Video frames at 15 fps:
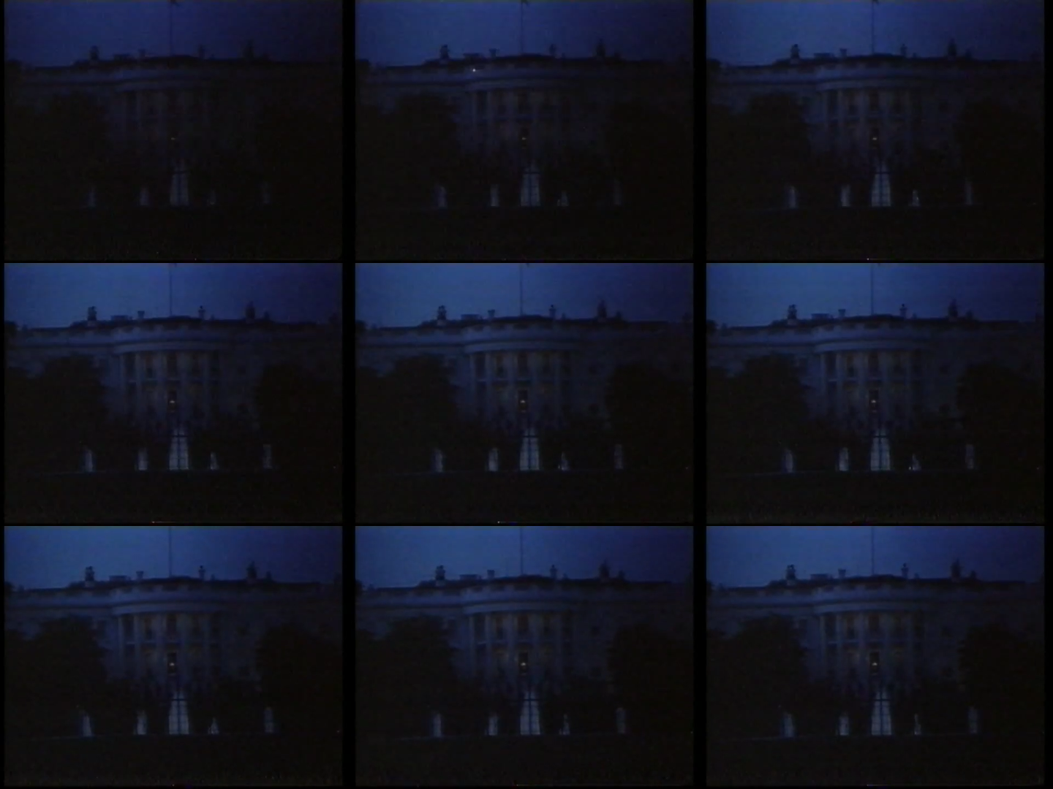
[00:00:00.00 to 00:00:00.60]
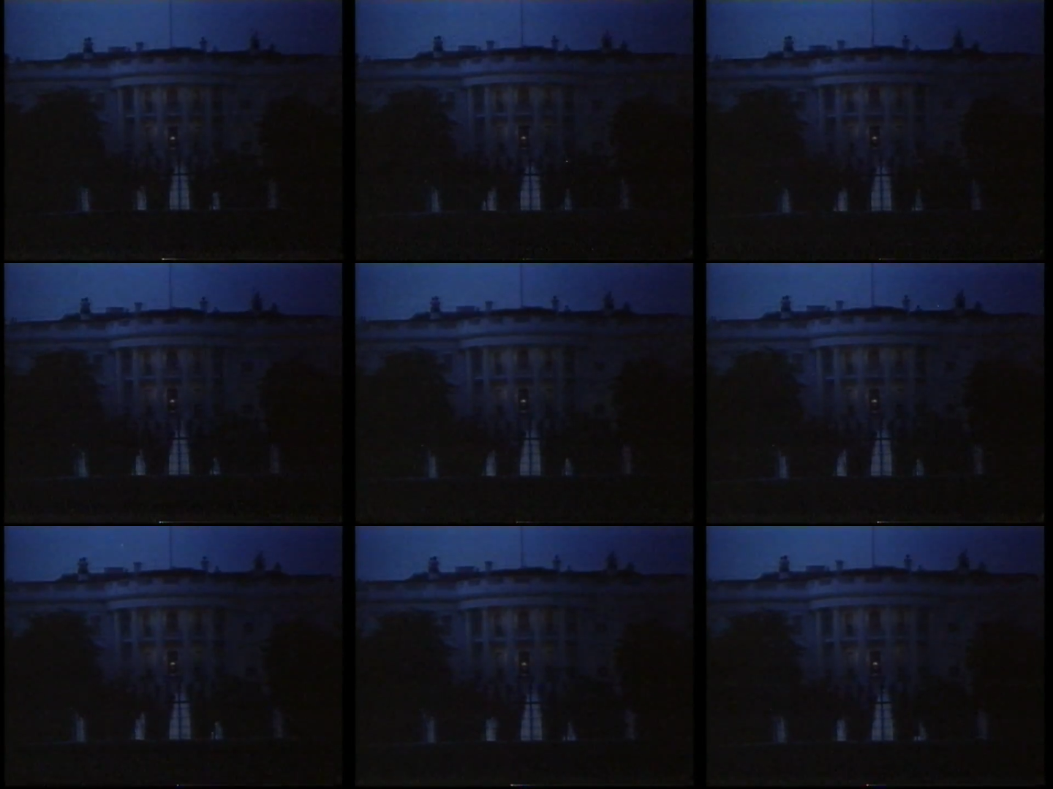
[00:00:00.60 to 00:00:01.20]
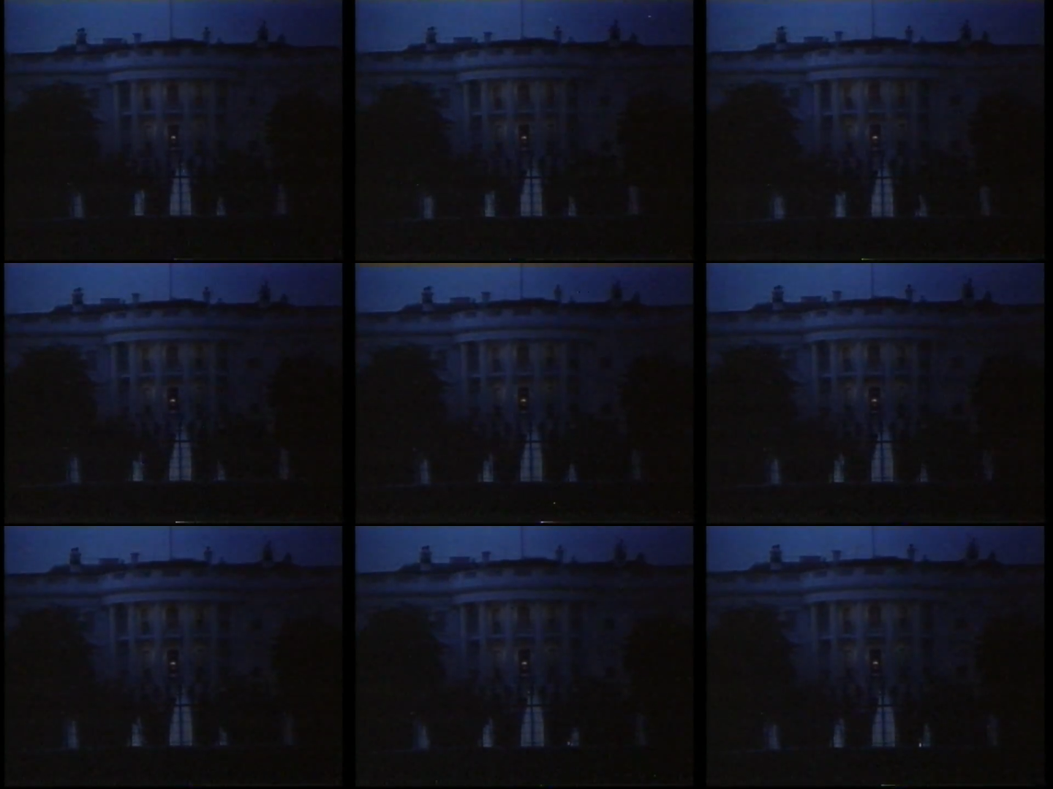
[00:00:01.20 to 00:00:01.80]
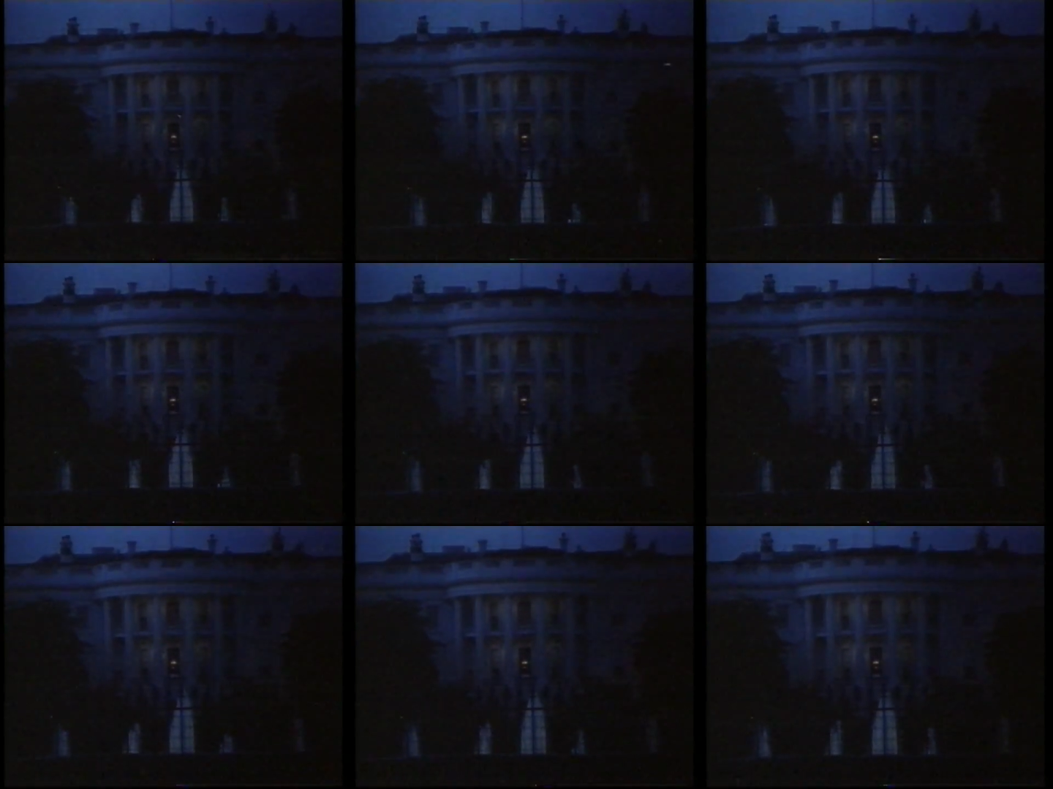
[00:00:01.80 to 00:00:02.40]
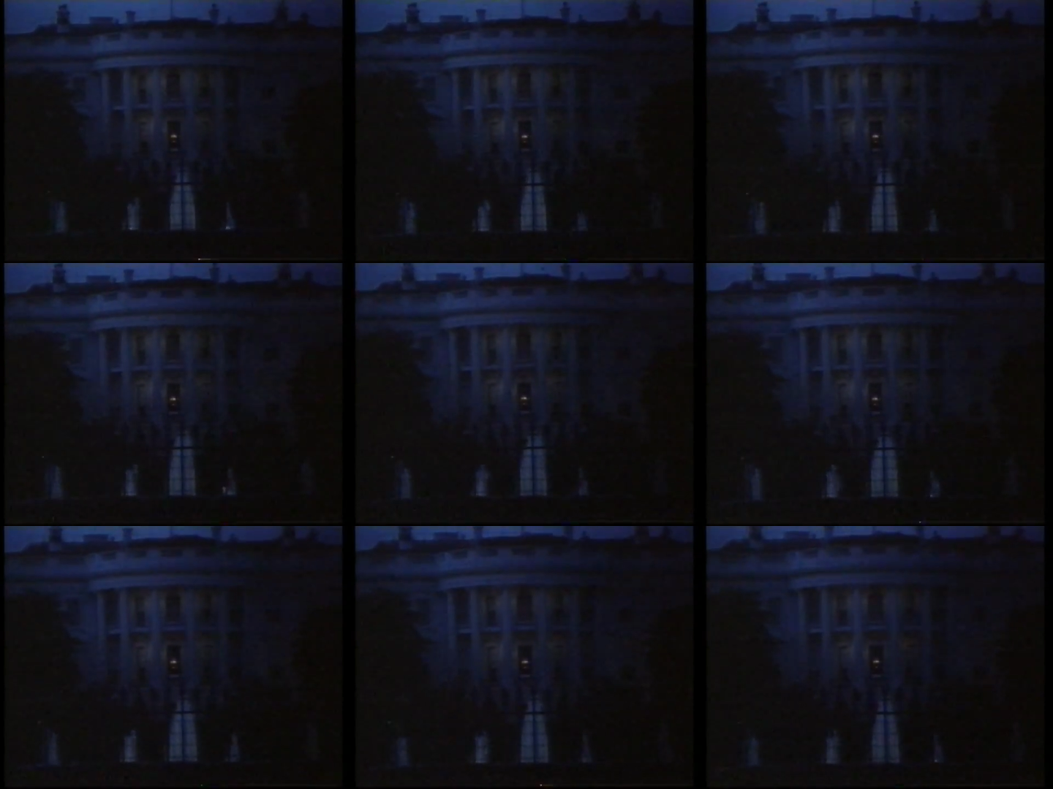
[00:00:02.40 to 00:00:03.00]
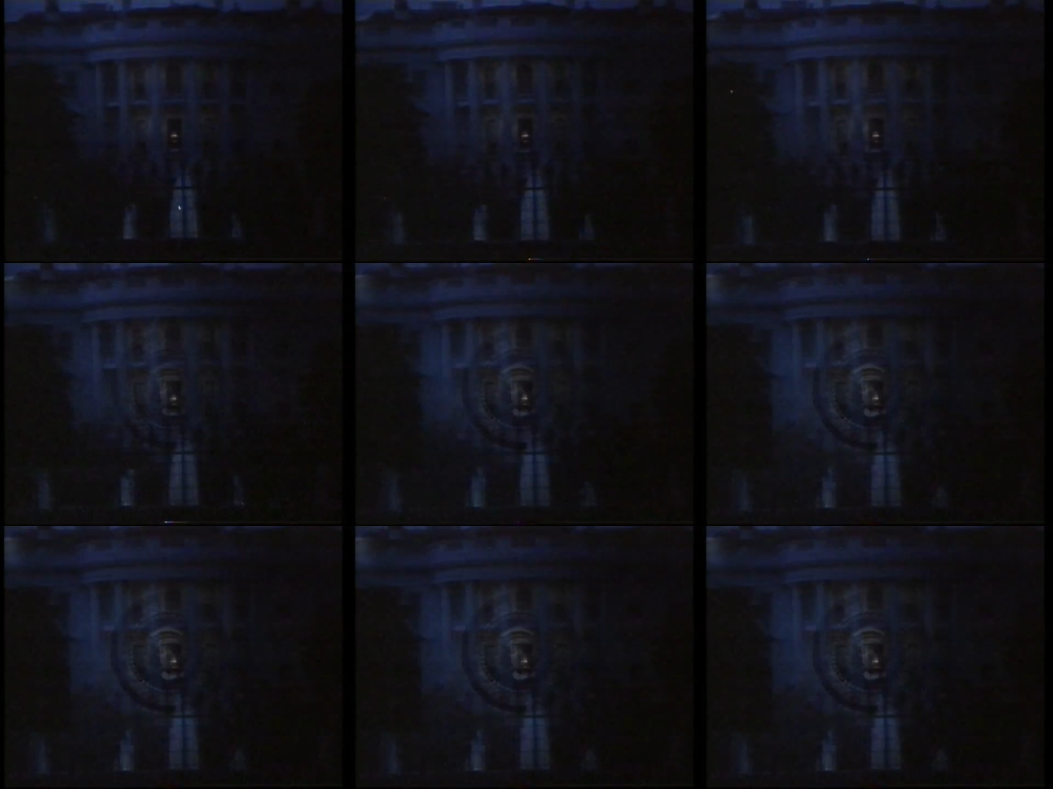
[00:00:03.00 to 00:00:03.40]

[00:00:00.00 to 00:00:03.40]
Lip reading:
Nobody's mouth can be seen.